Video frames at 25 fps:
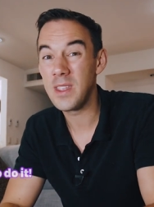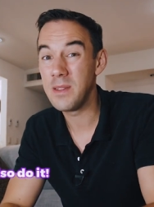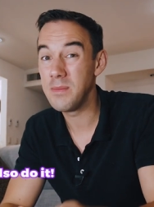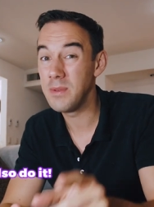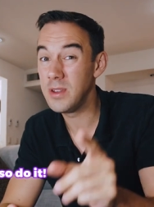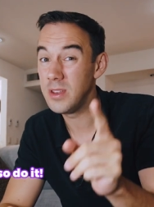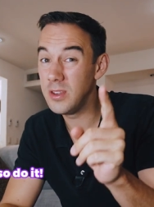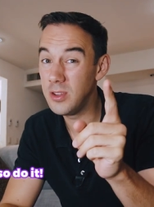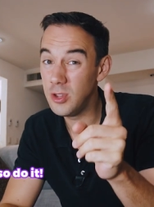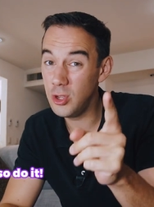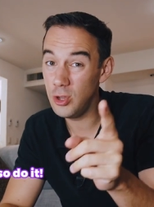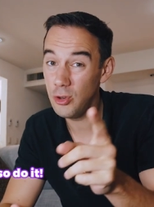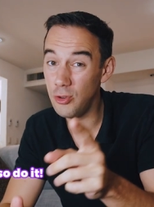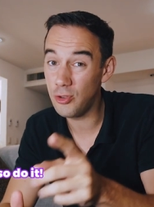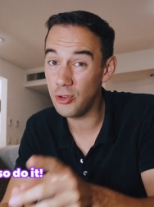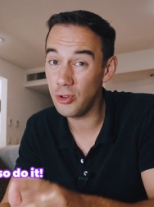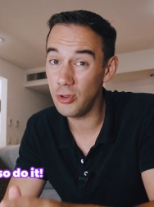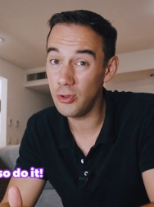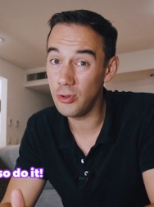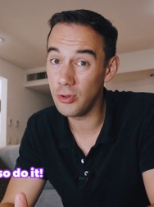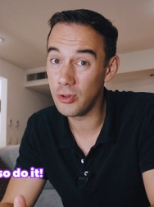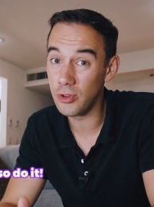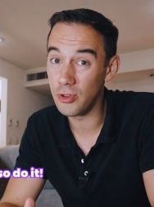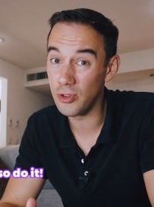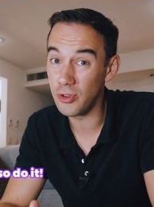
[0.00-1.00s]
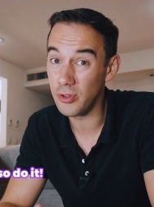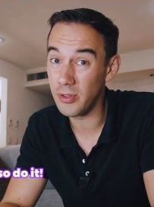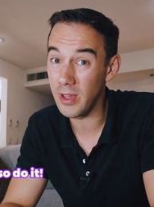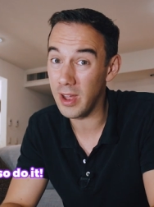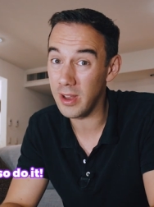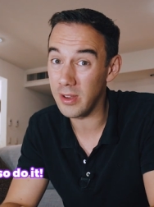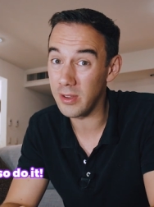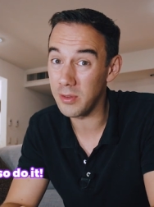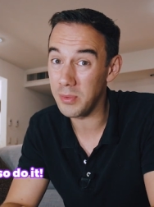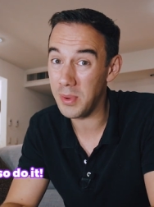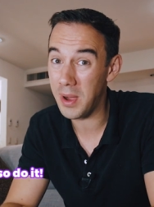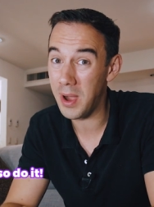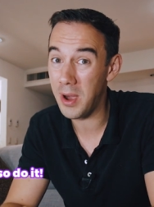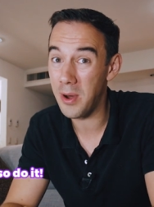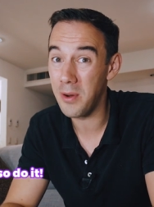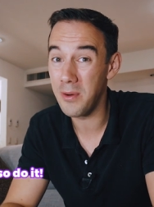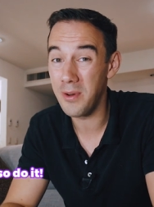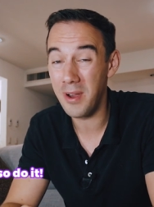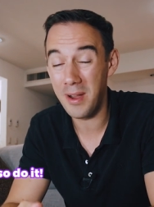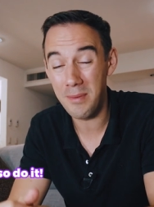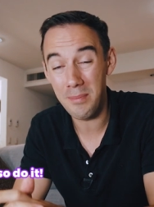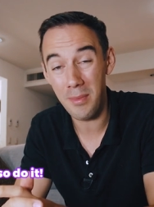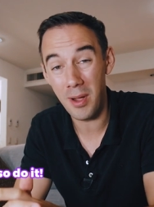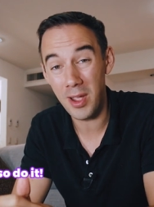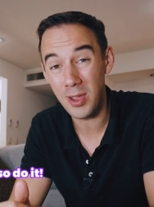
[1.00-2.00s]
it means you too can do that as well.
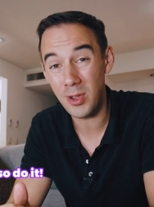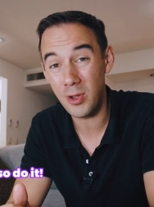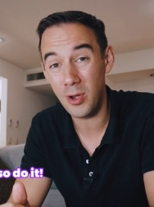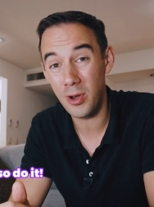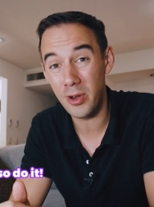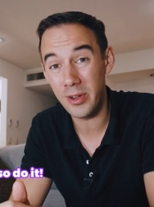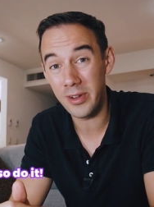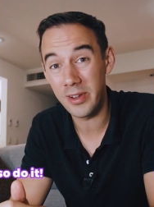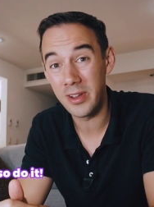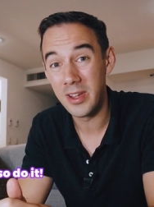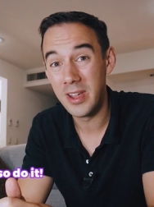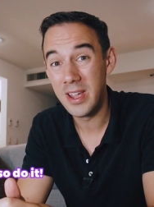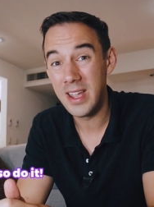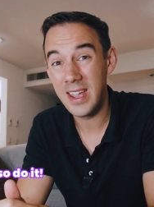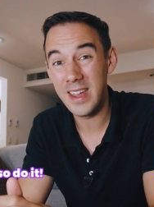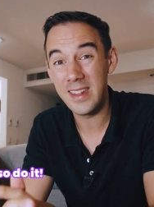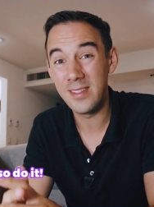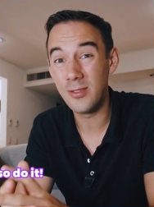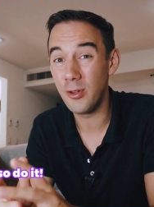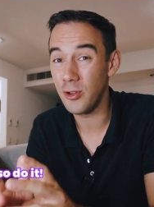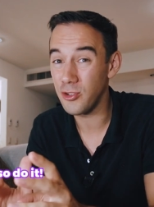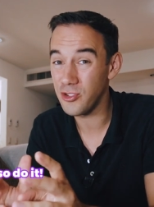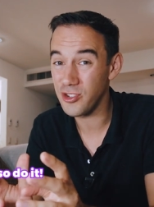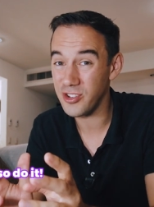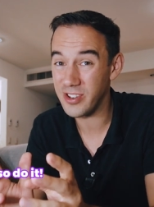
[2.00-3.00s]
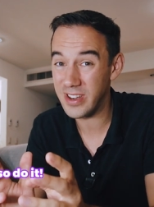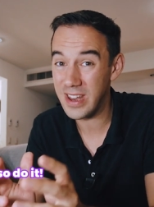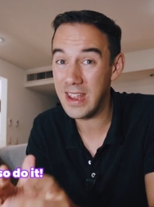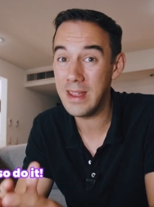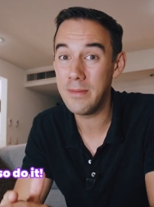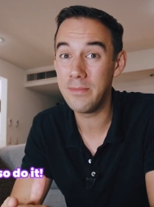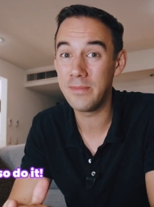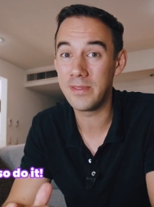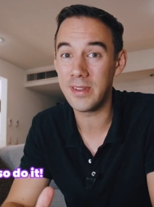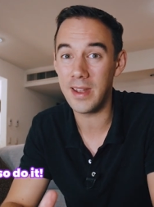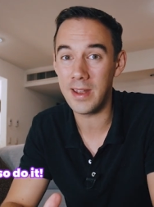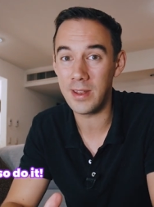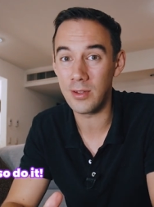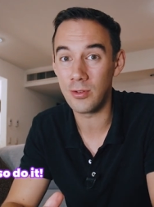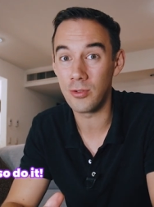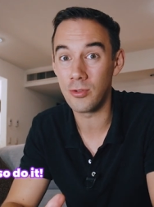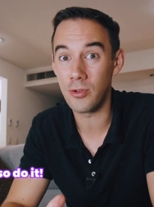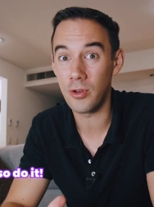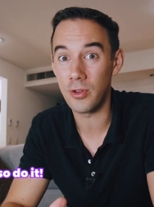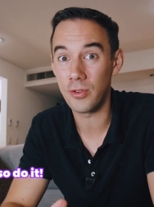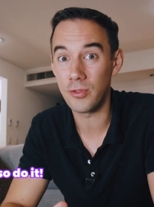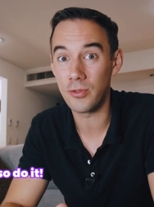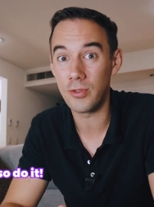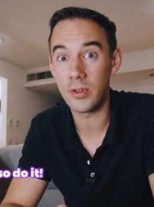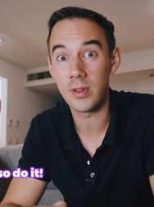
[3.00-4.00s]
And my God, it's not just him selling on
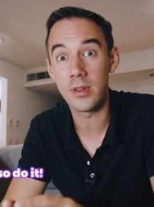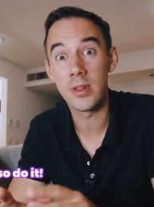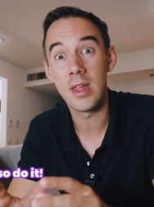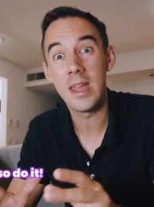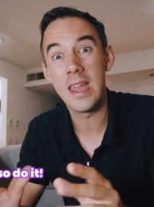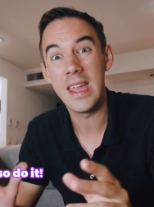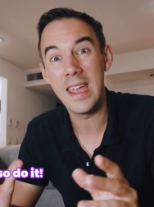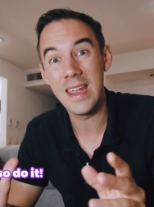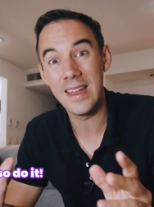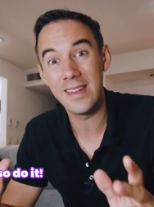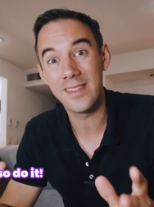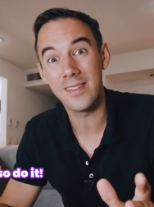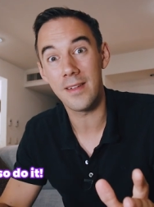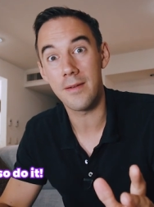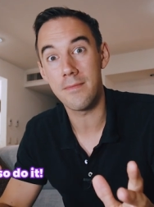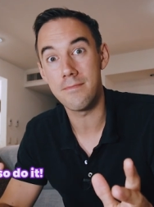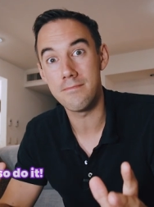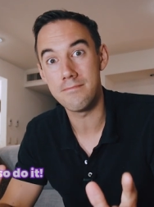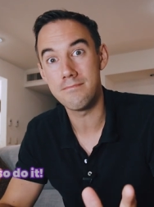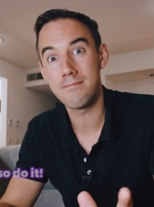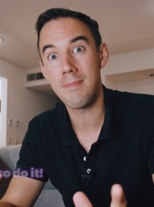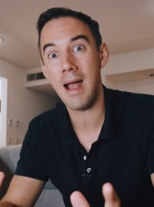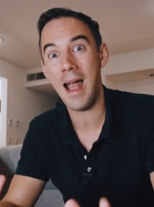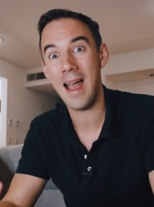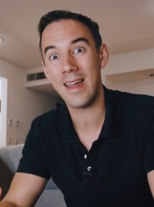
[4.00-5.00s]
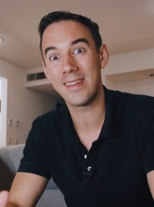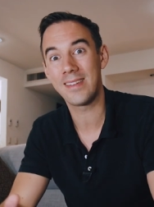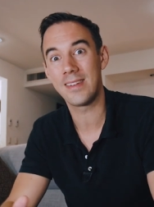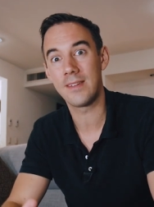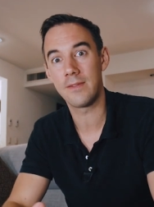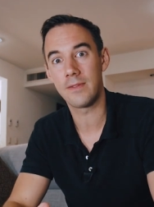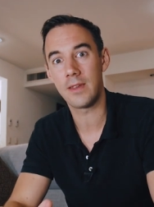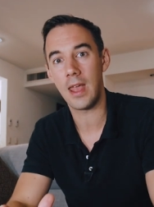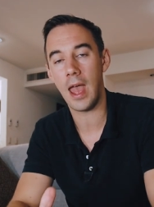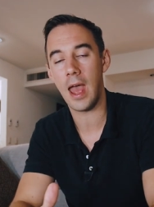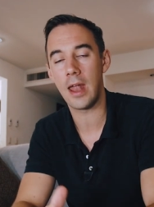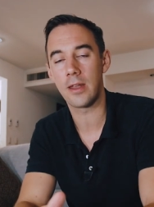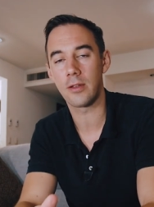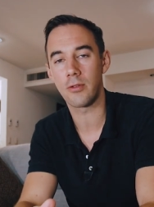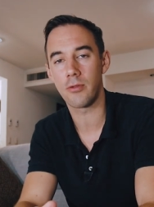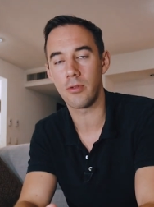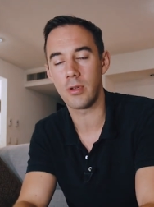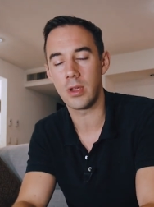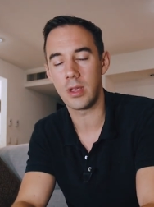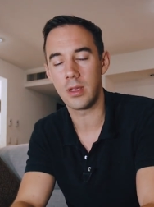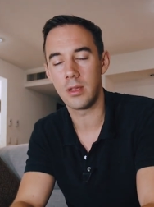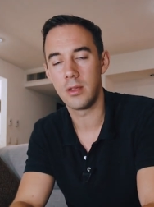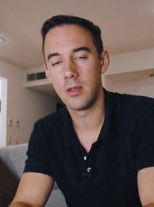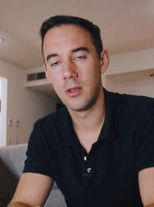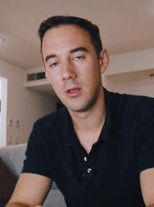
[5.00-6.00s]
groceries, it's a massive
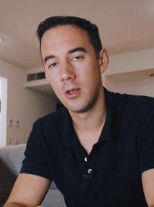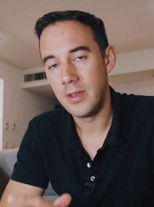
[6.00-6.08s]
category.